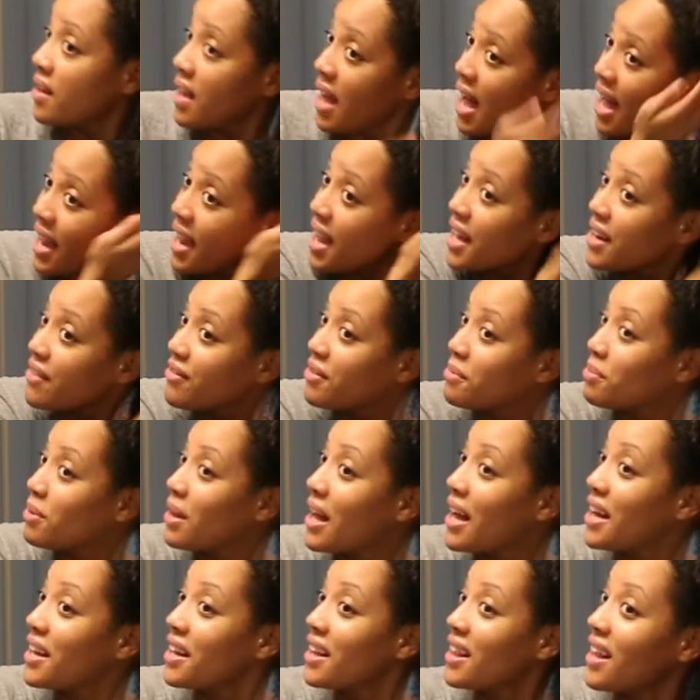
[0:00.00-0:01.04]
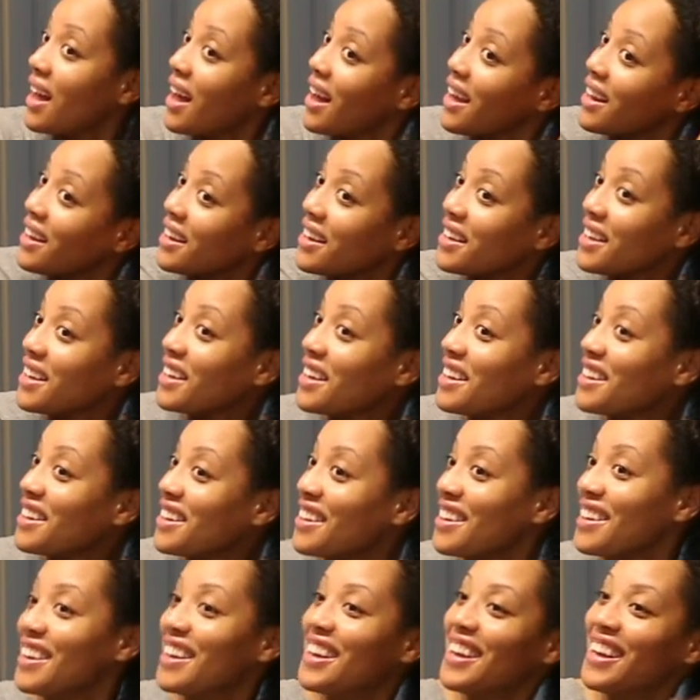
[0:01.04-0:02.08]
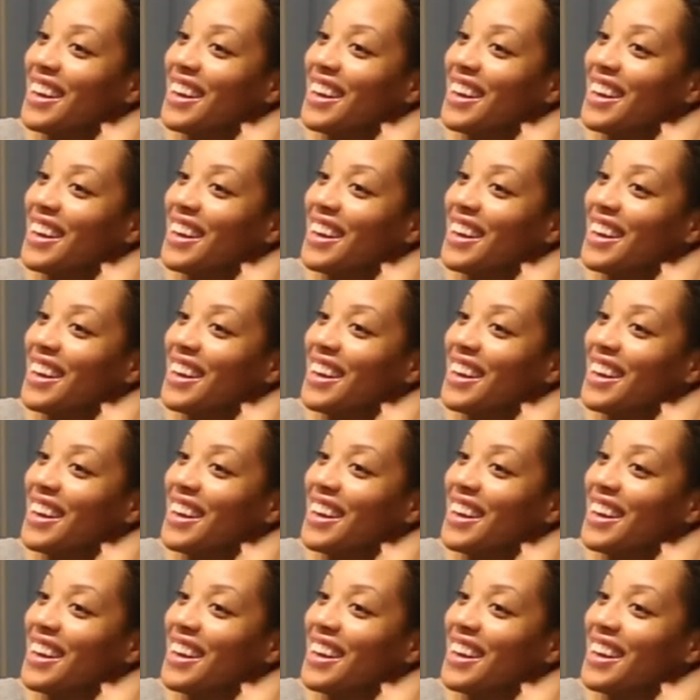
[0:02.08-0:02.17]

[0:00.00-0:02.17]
I kind of applied a lot. Again,